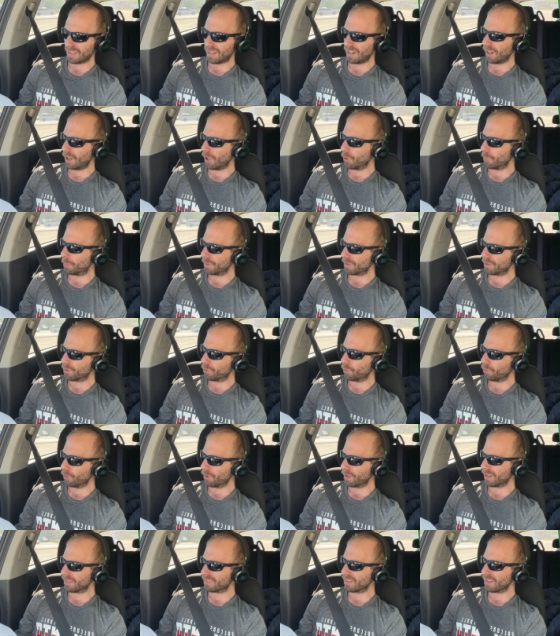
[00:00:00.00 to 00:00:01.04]
in open
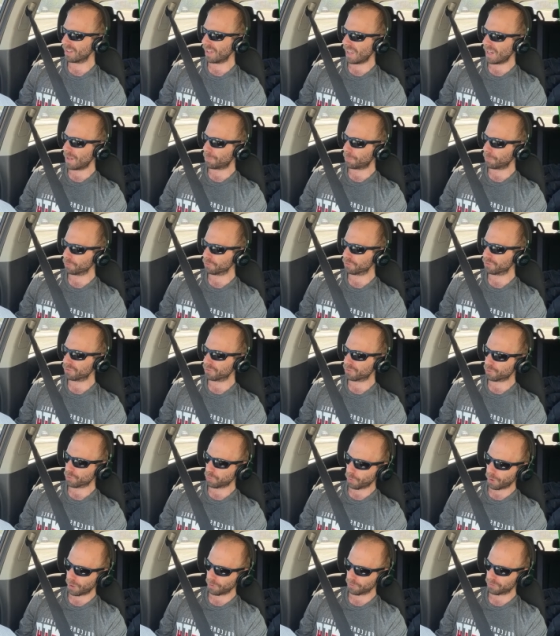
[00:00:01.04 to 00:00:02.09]
court at the April
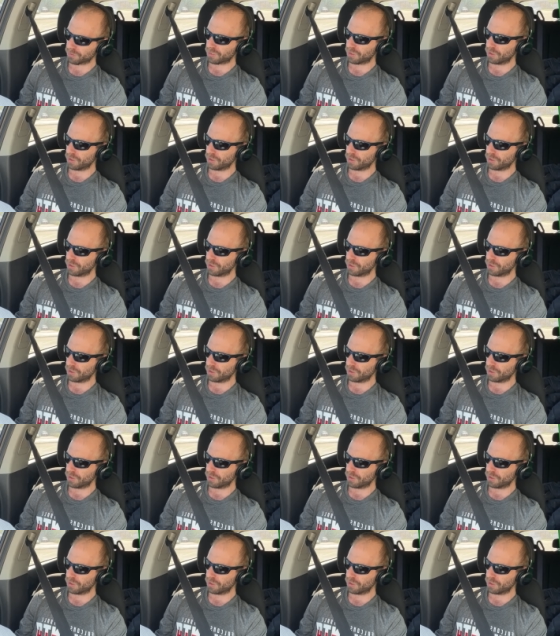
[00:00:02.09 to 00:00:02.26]
12,